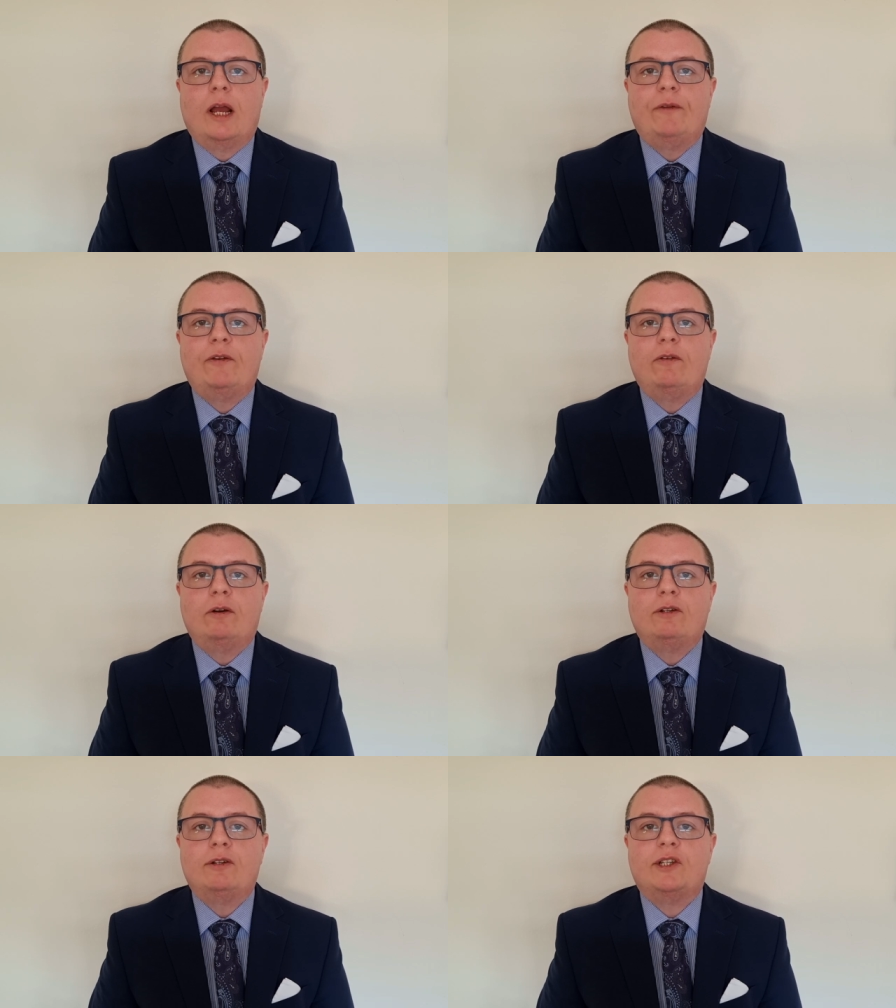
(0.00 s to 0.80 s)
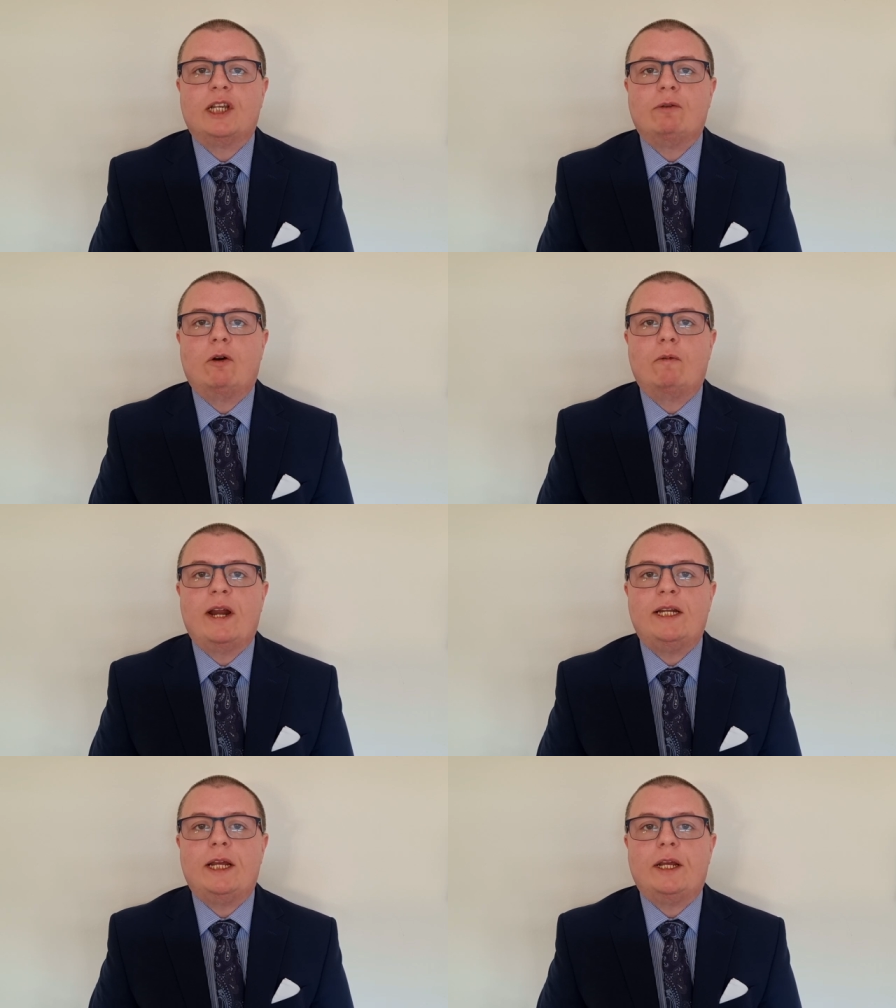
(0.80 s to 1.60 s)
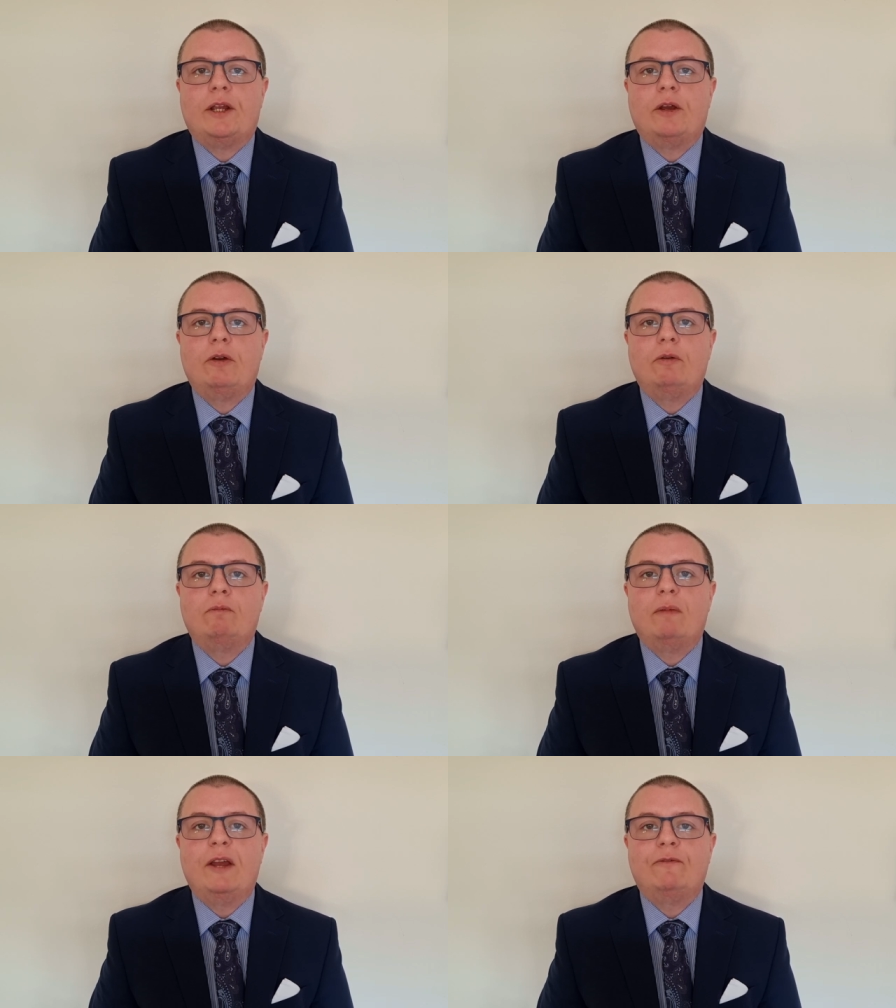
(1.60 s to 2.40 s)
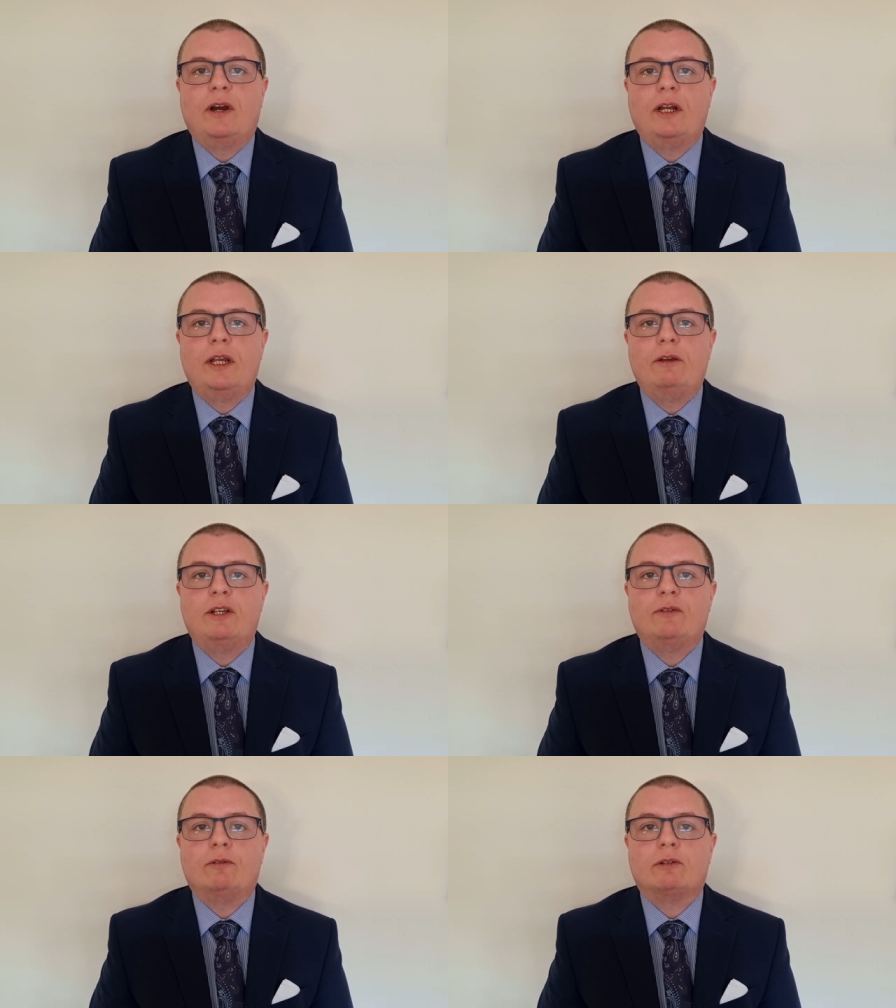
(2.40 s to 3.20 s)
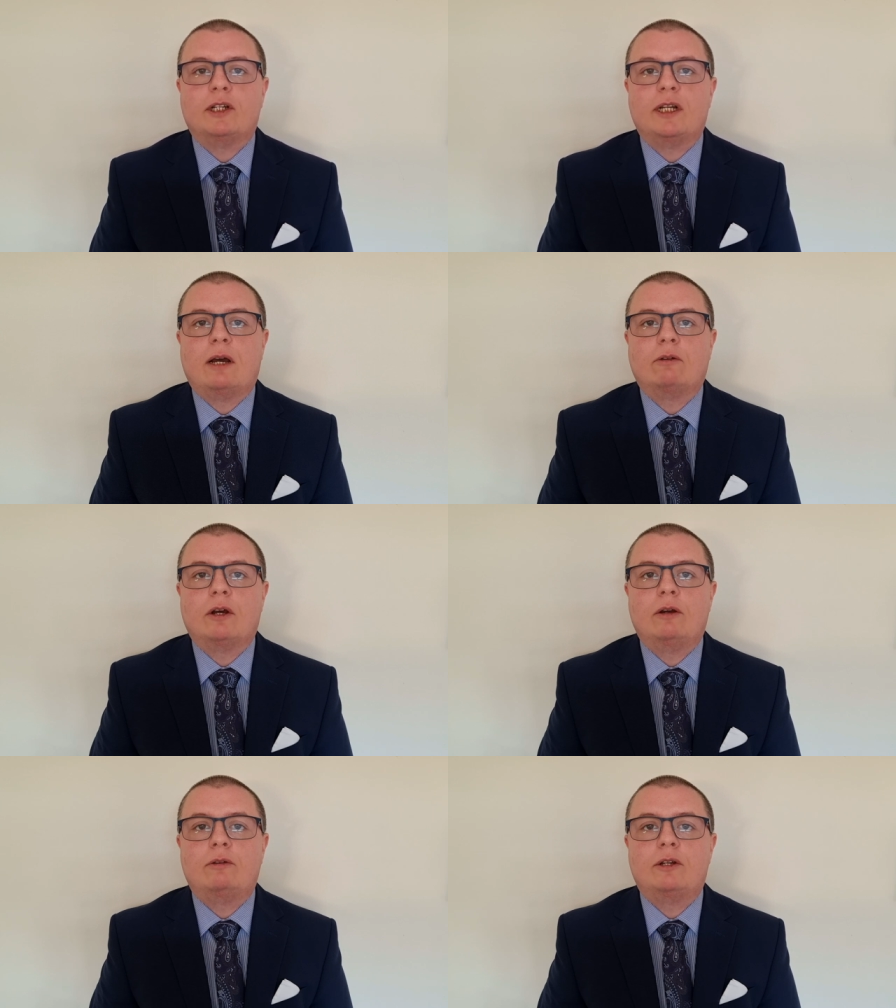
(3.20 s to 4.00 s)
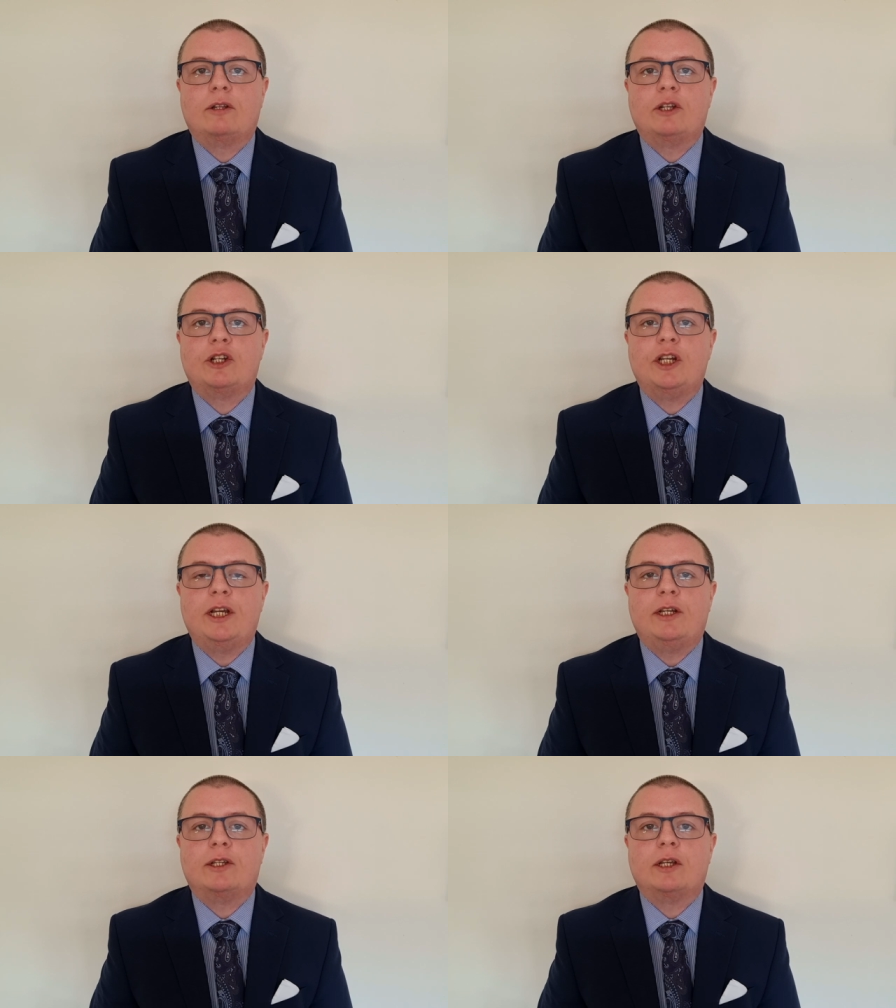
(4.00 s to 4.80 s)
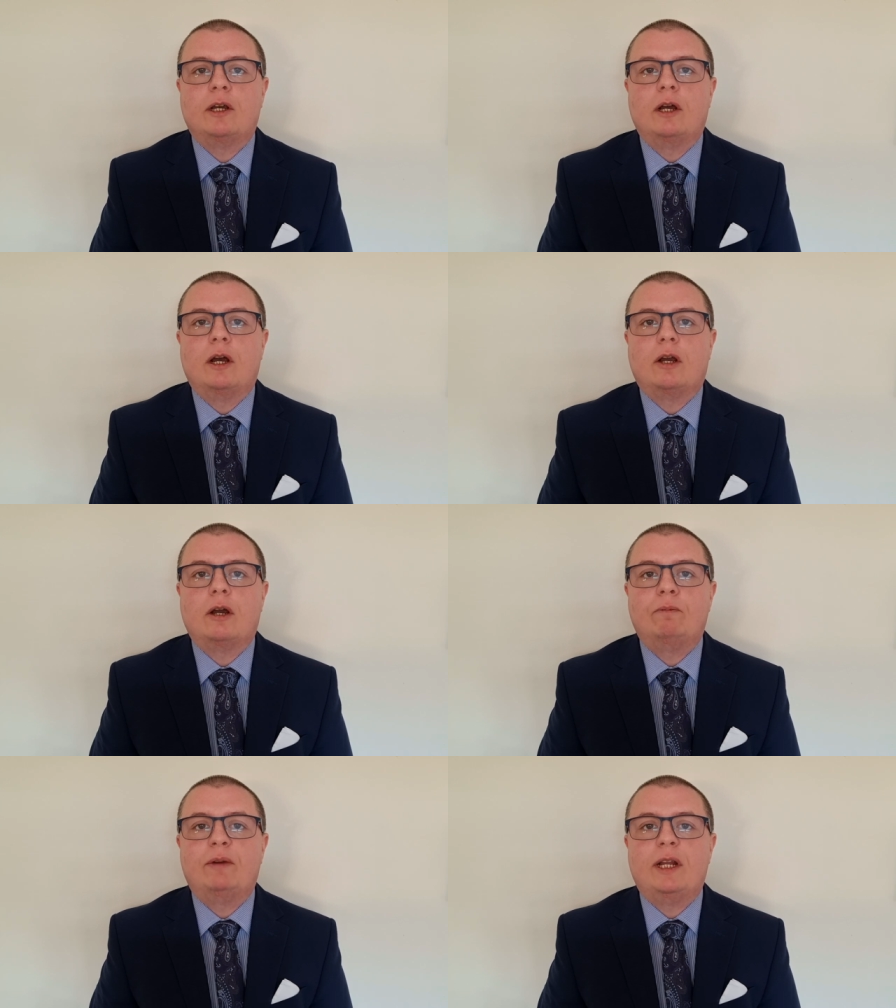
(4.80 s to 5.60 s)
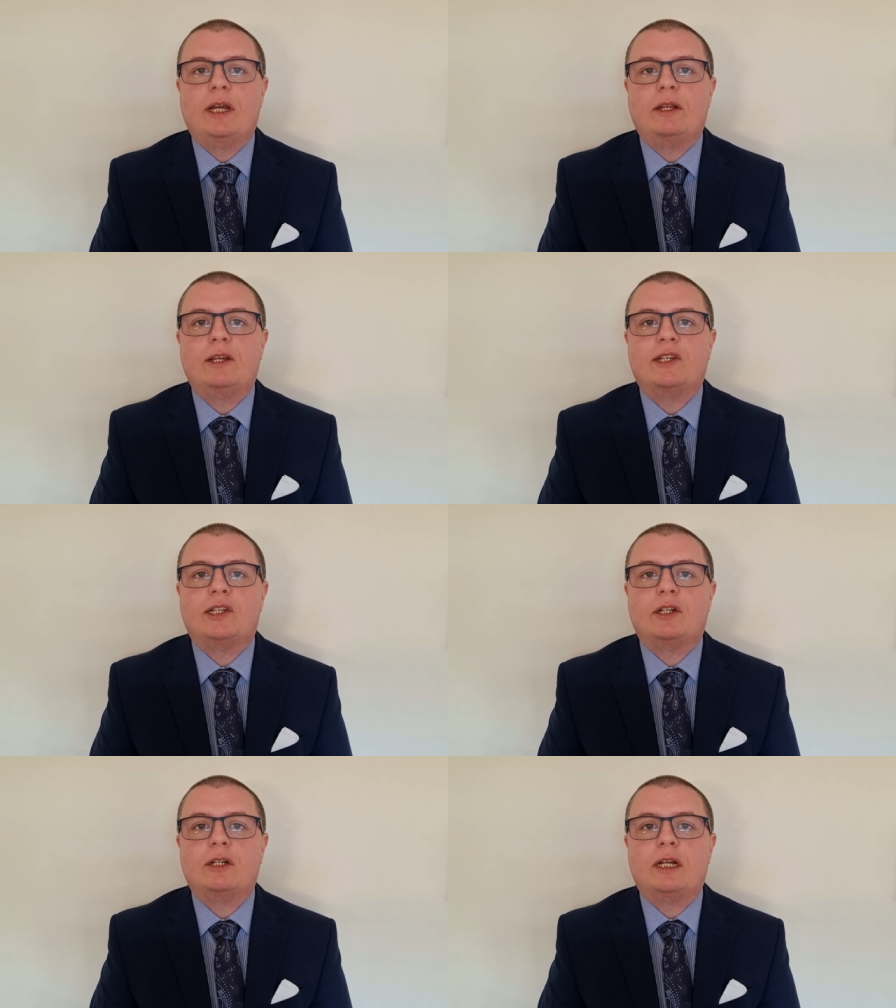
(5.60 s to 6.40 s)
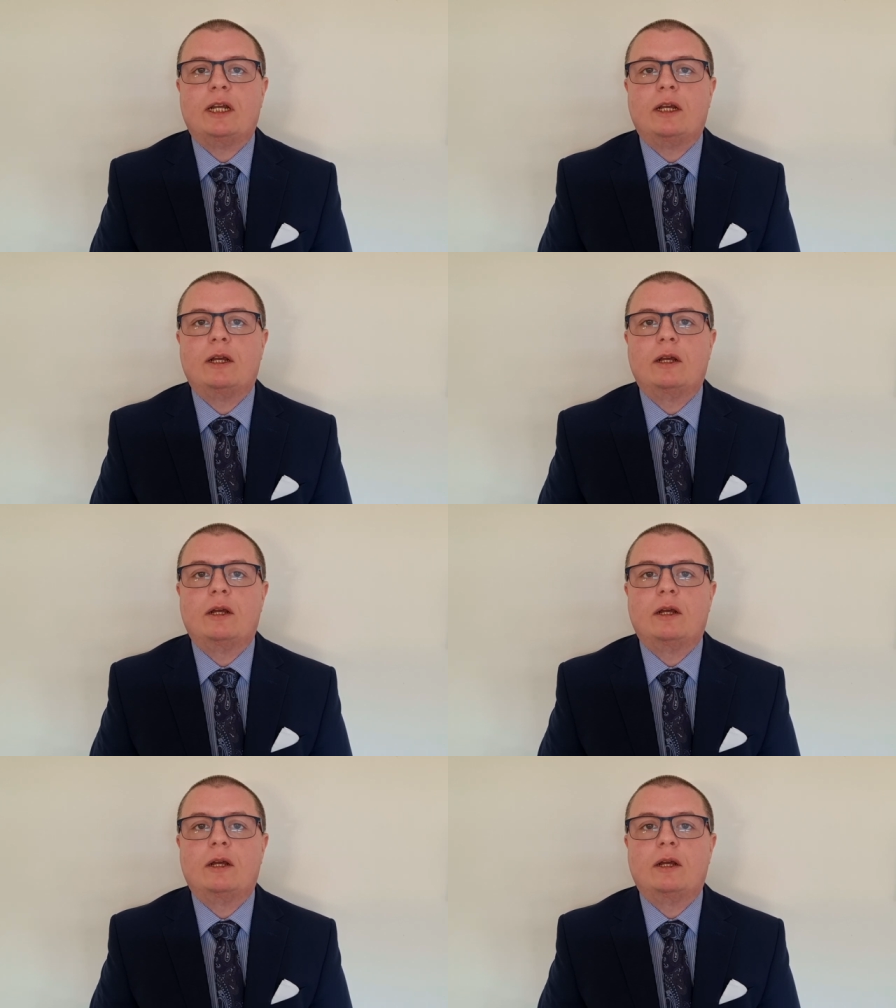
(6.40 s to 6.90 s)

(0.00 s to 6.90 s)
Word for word: if you've not done so already, you may find it useful to download the sheet accompanying this study.